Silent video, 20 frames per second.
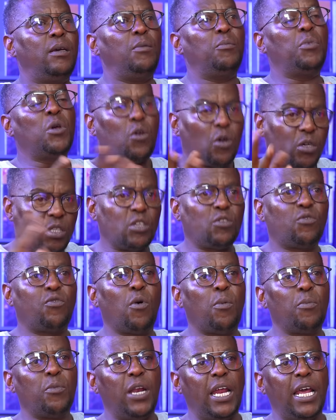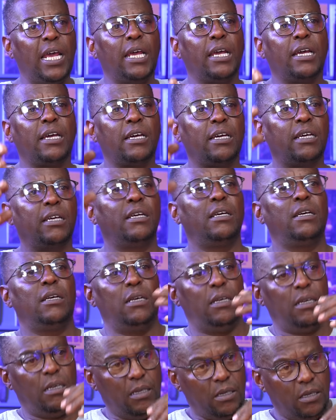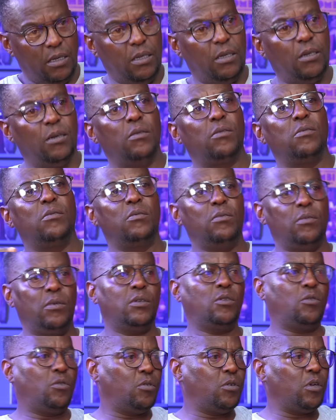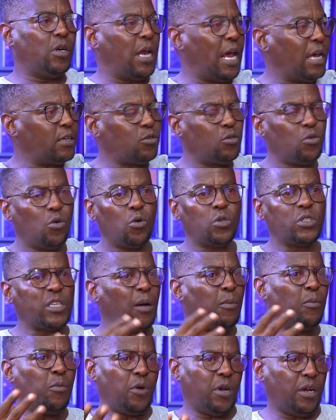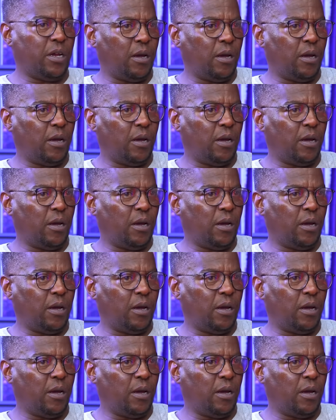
because it's from Lake, it has to go somewhere.